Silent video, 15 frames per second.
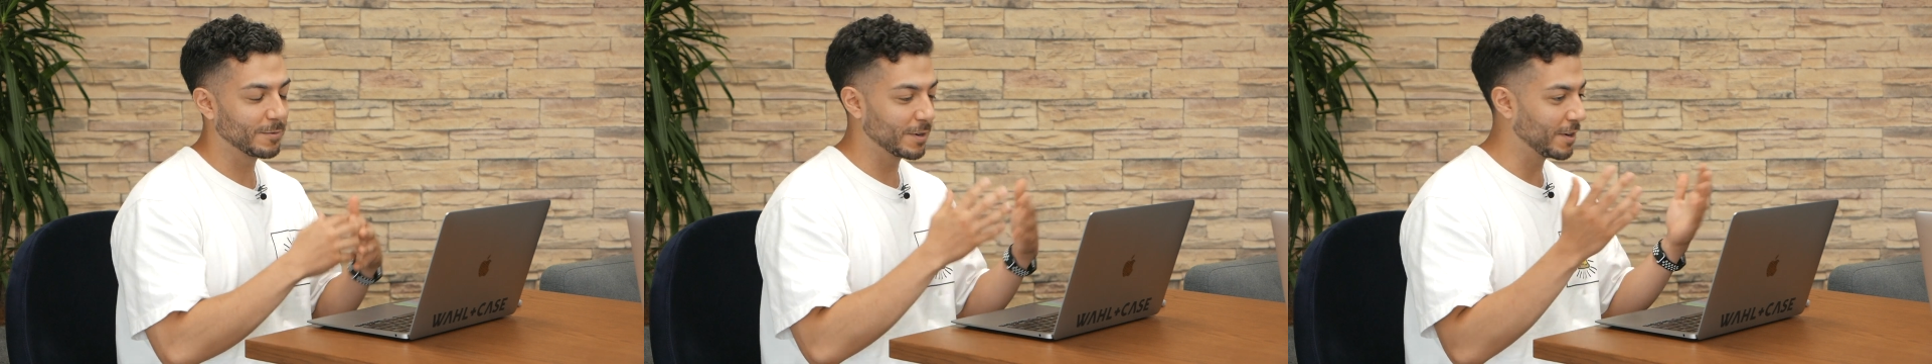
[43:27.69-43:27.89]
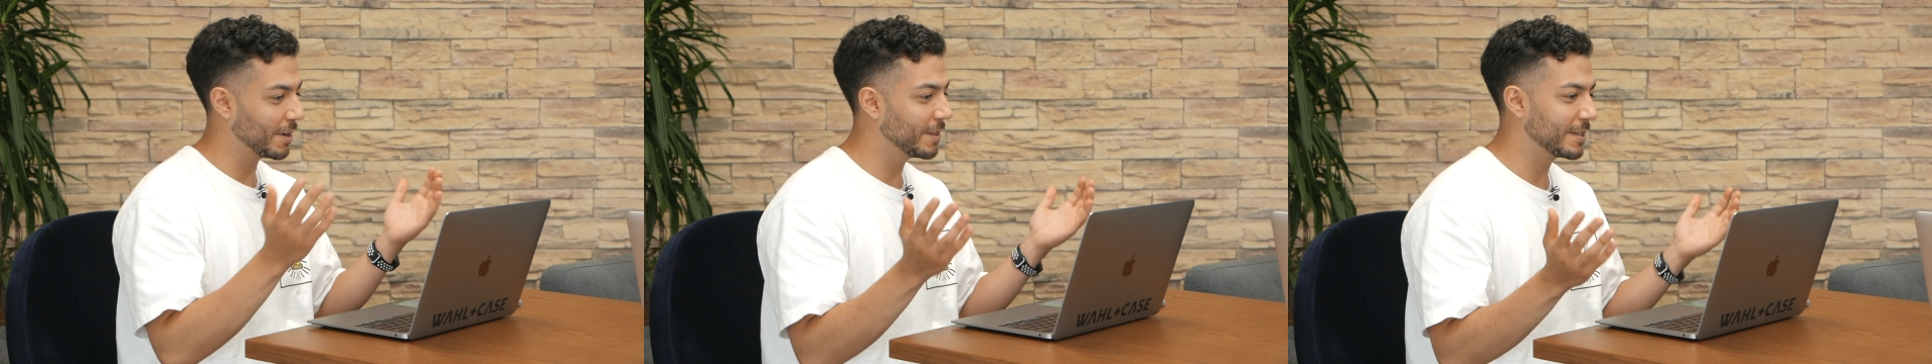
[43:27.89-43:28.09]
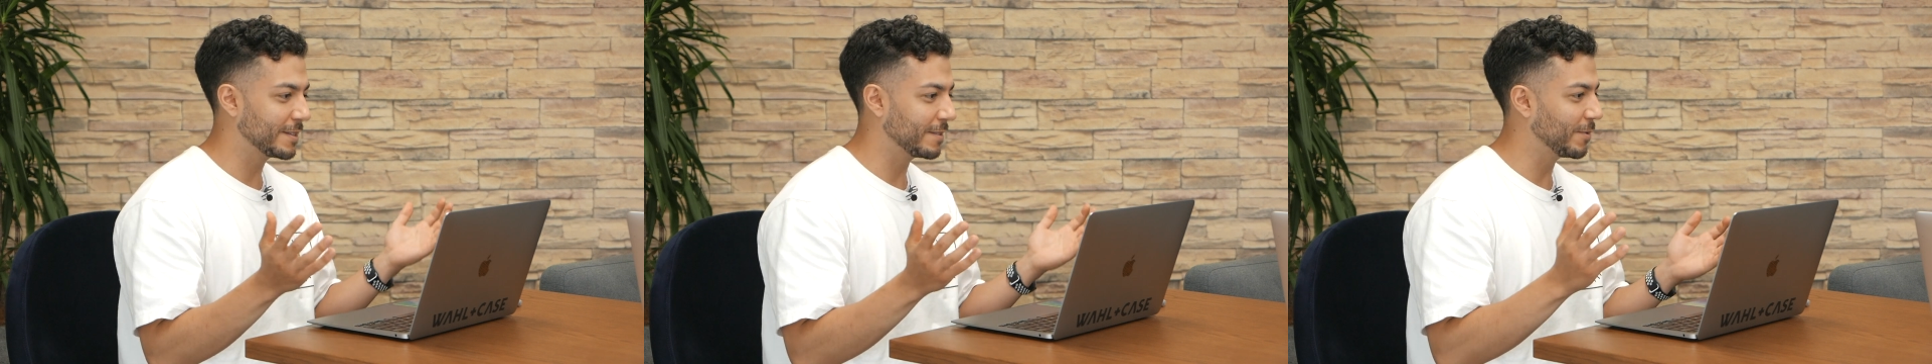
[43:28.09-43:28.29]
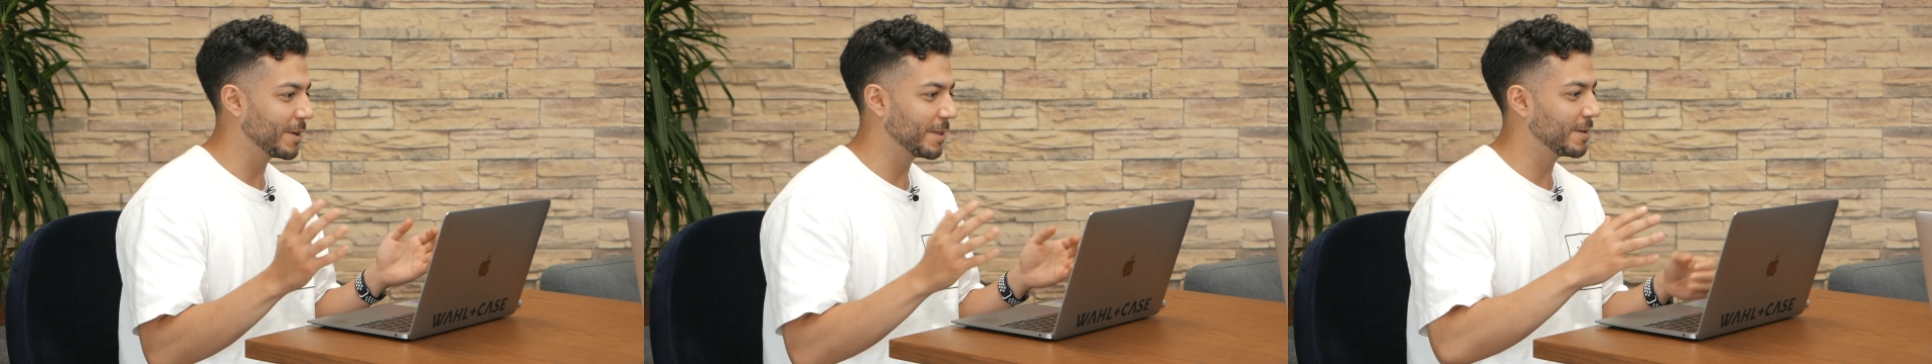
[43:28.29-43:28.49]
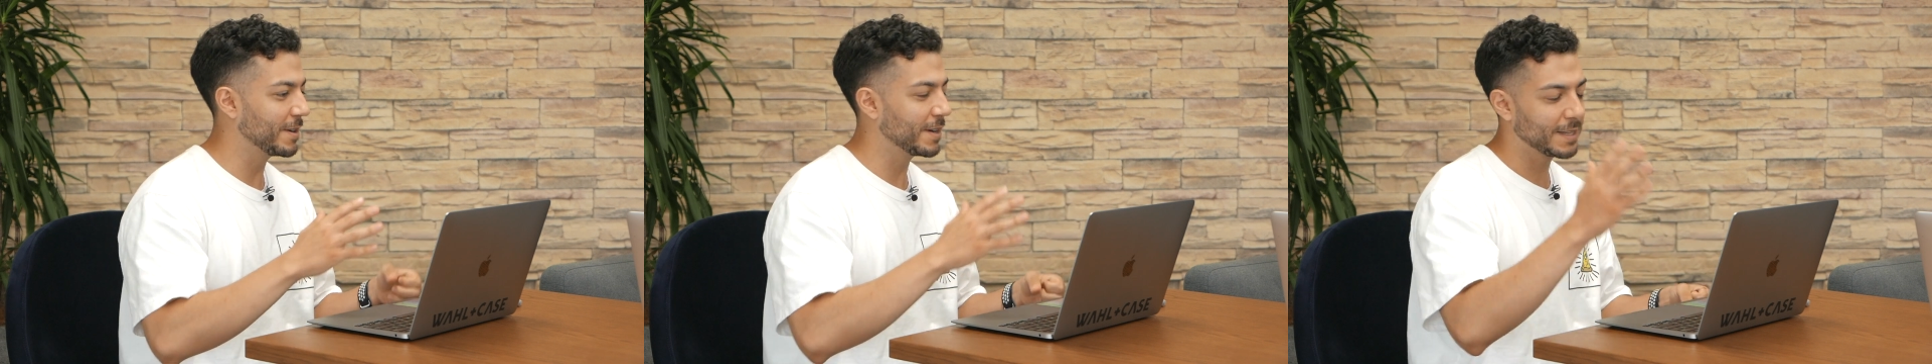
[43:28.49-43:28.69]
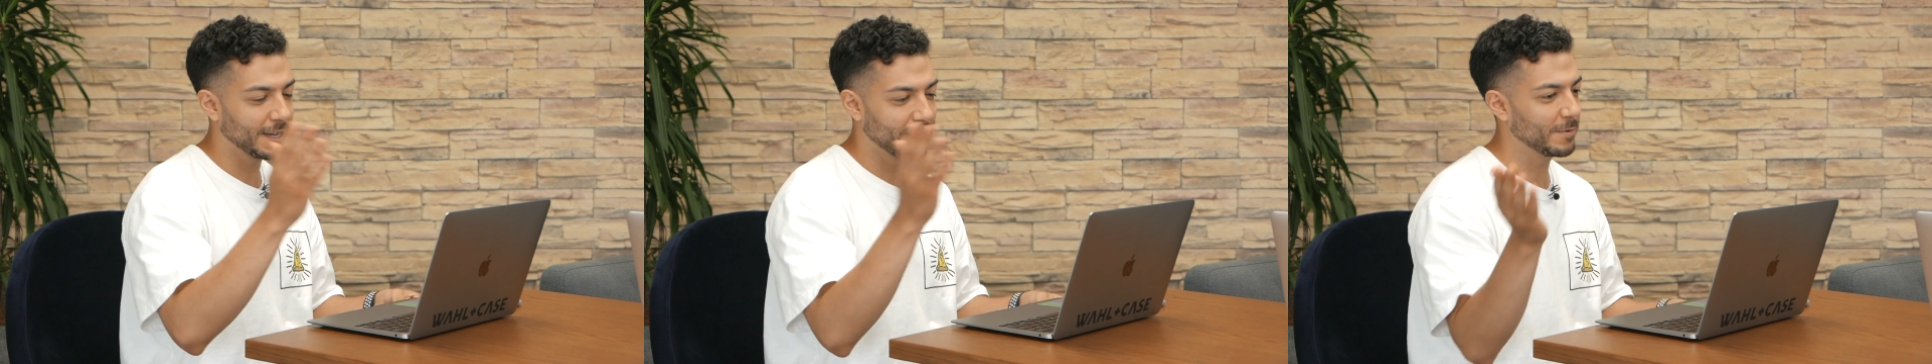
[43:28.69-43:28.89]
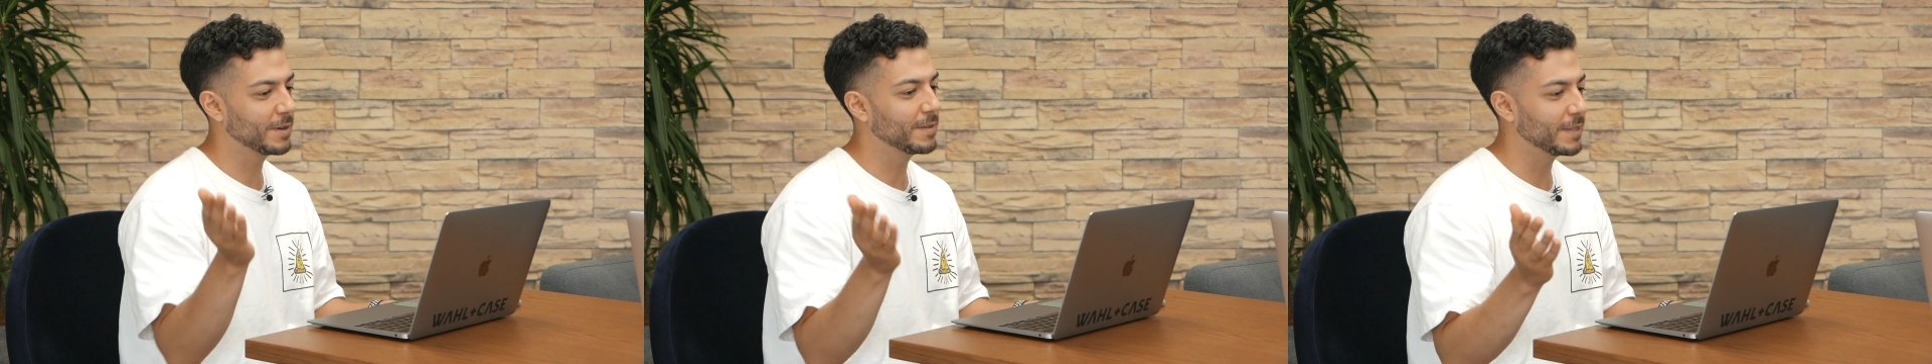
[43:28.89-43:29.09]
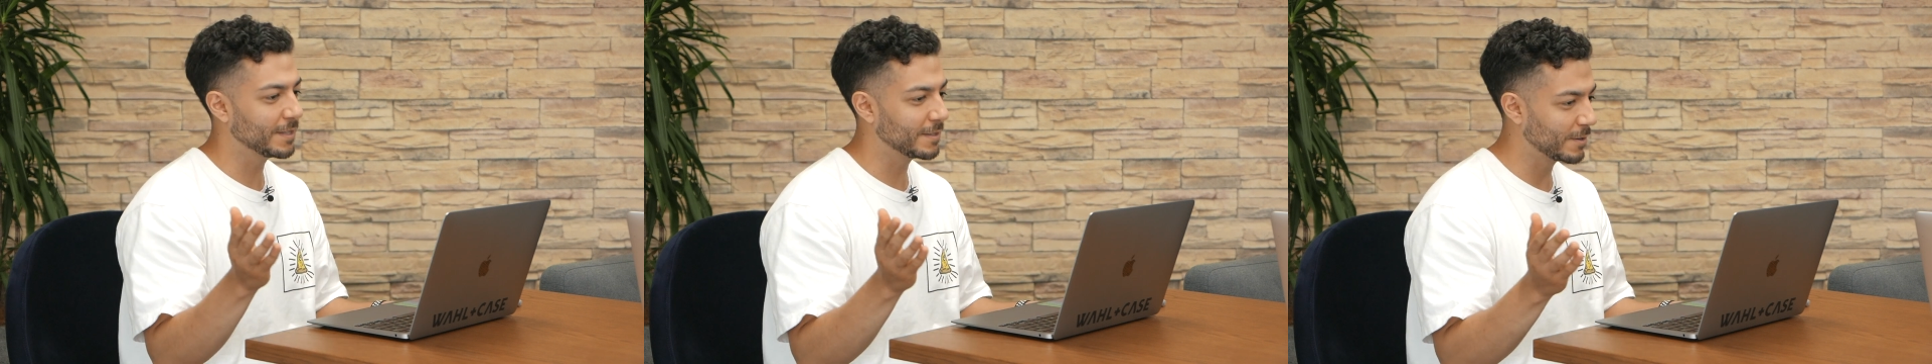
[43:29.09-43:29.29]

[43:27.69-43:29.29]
regardless of whether or not they get rid of these